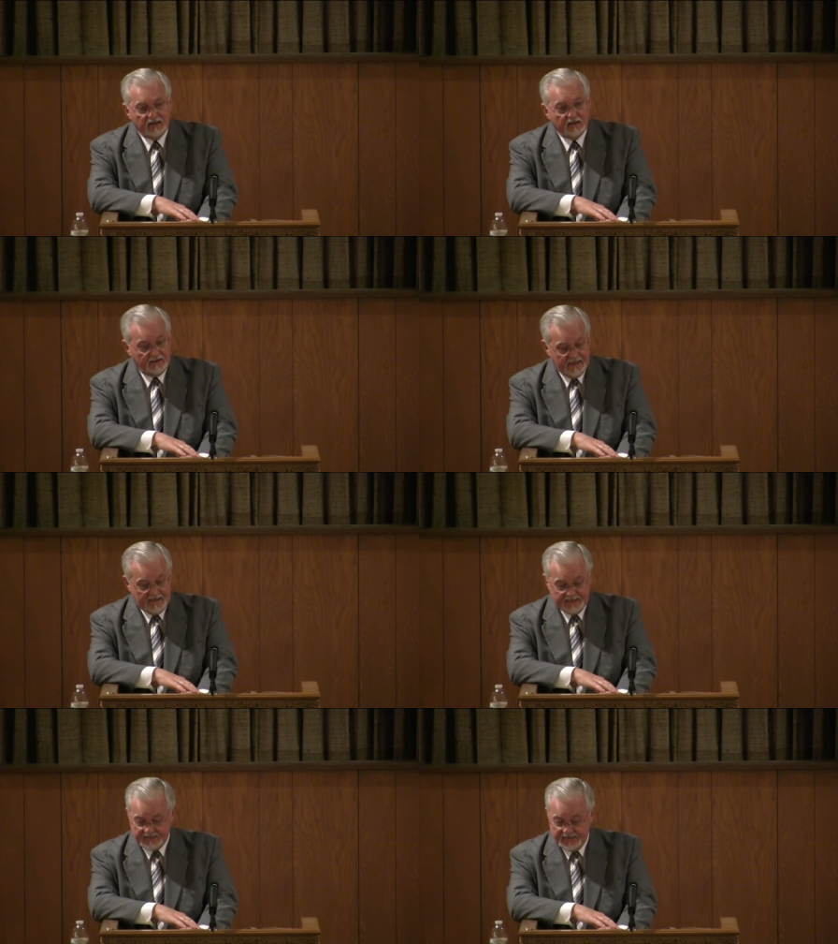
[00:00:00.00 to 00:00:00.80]

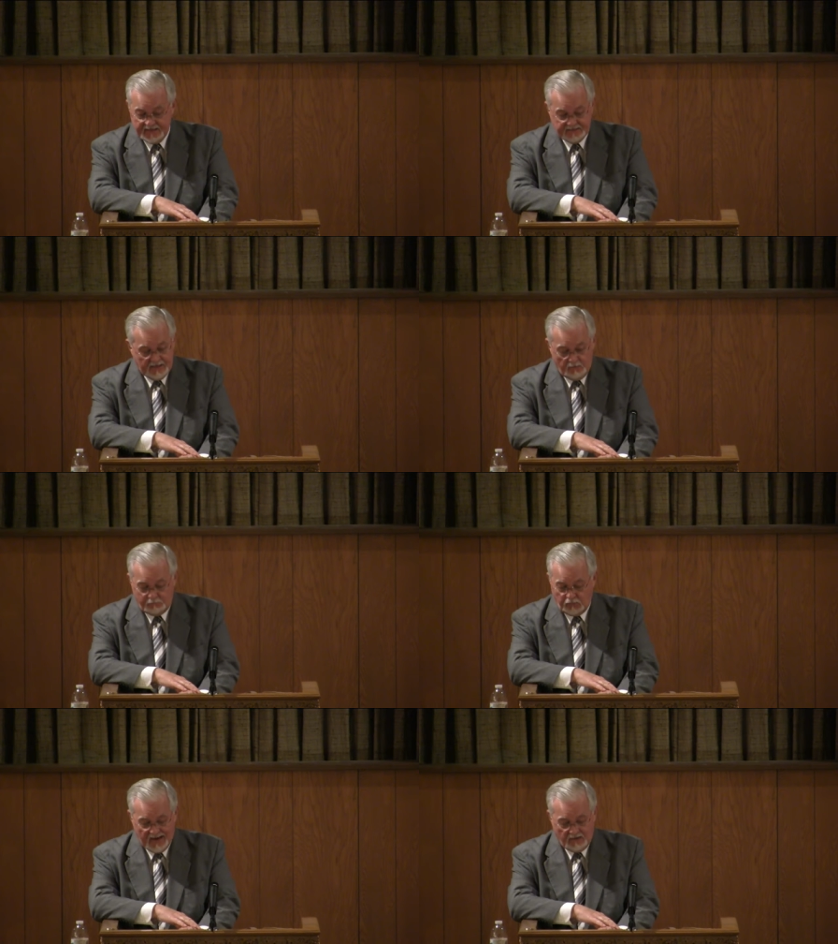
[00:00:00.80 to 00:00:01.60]
Yet they dealt
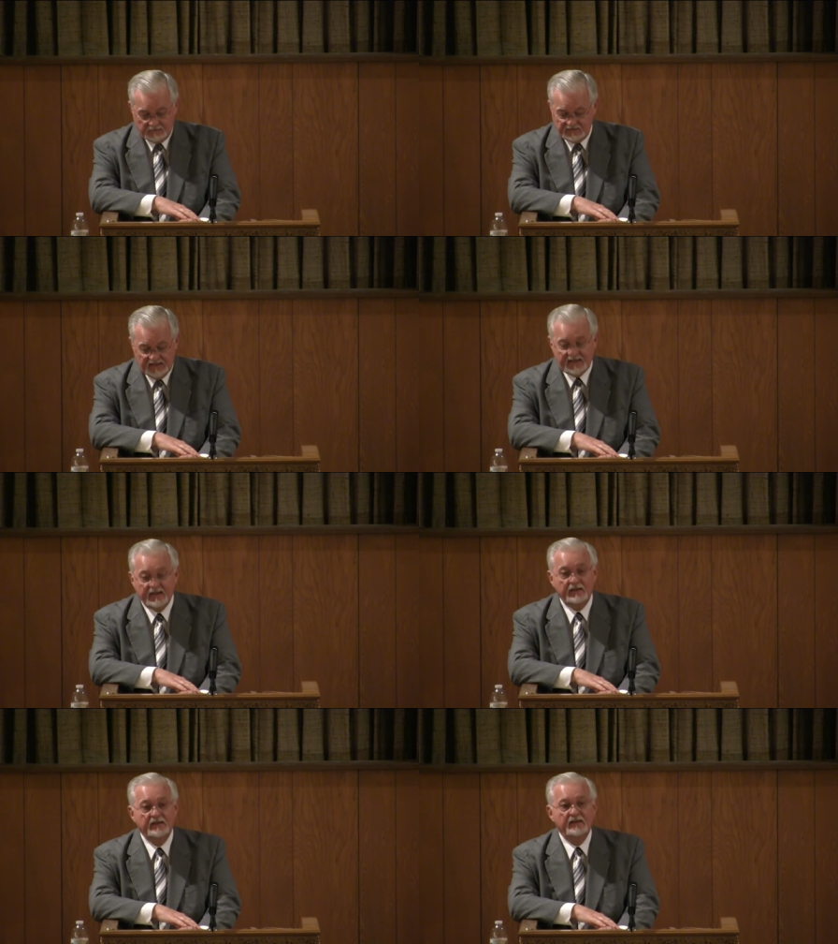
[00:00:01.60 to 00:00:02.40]

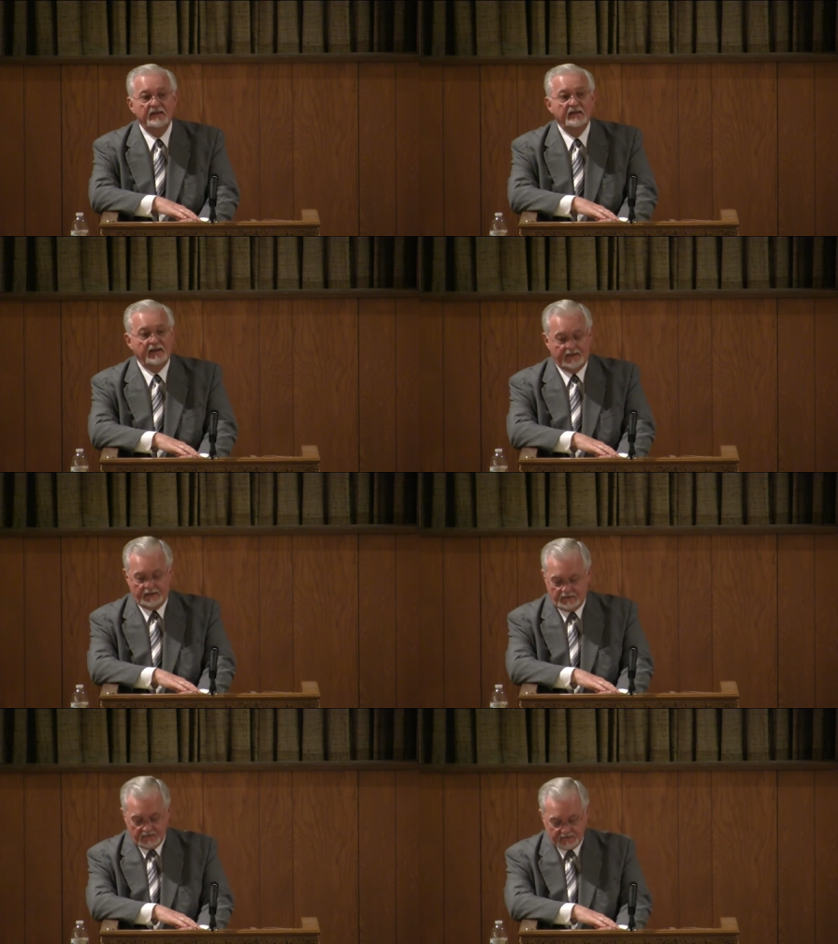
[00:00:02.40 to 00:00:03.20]
proudly and
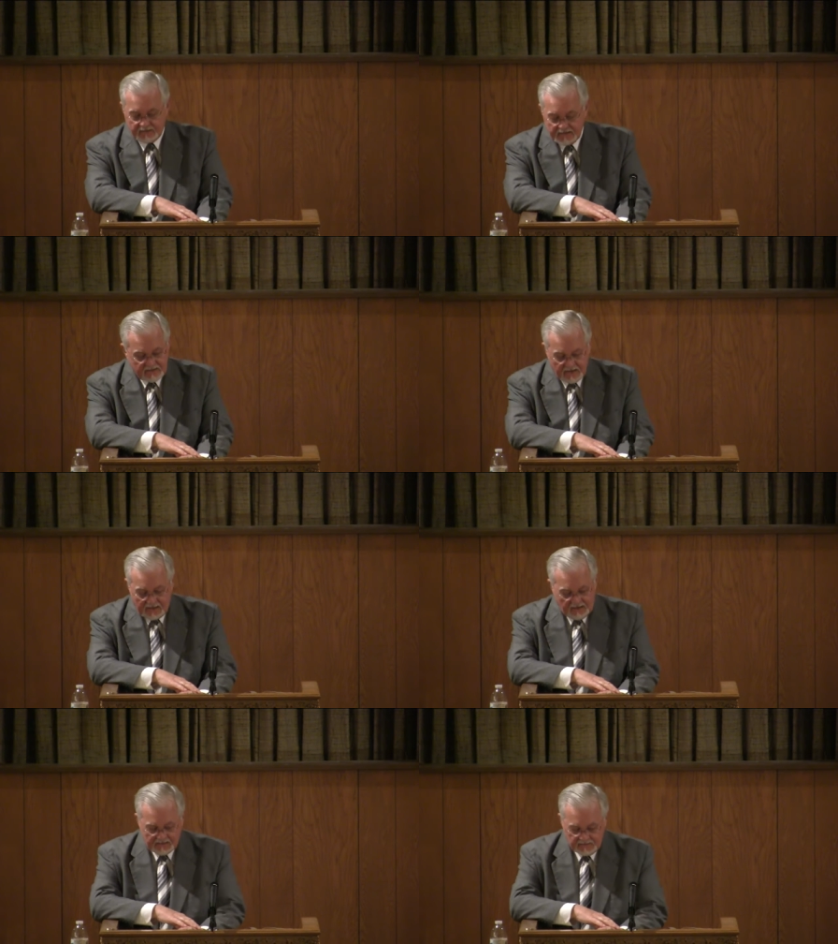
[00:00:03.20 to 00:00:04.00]
hearkened
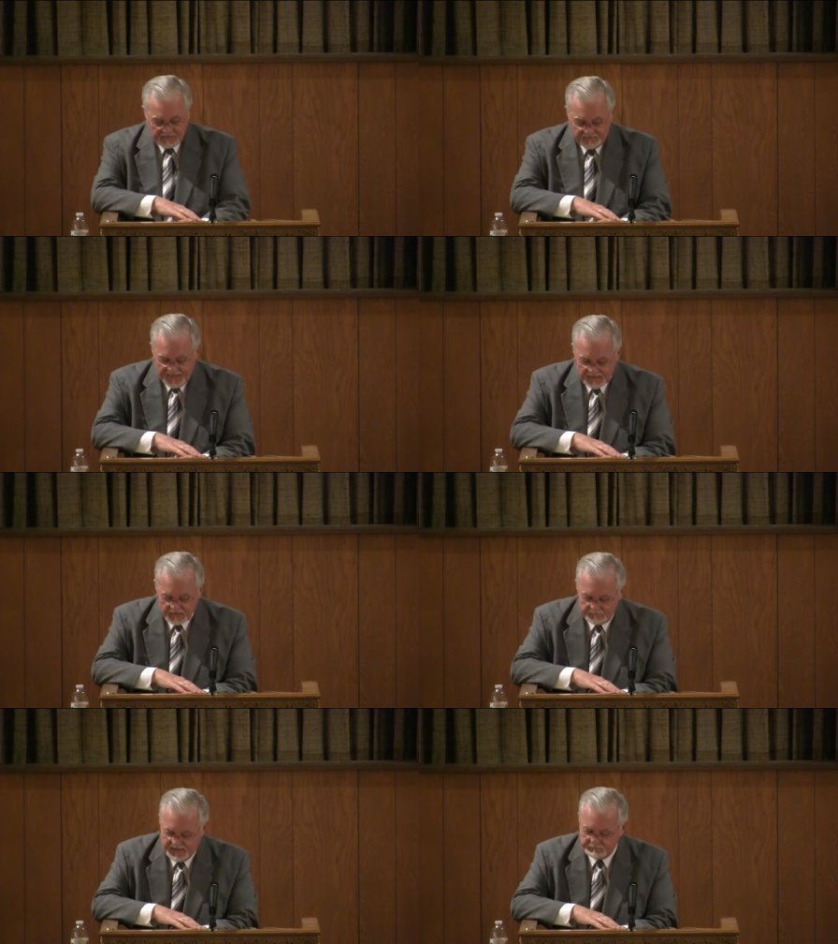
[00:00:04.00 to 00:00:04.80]
not unto thy
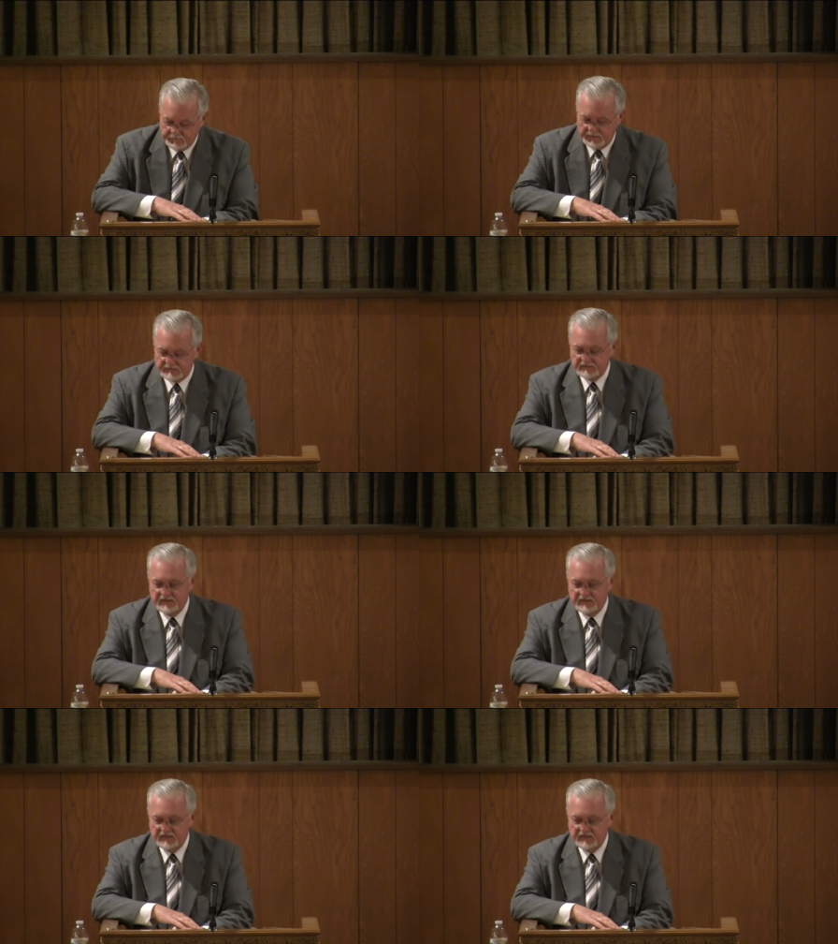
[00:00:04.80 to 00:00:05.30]
commandments,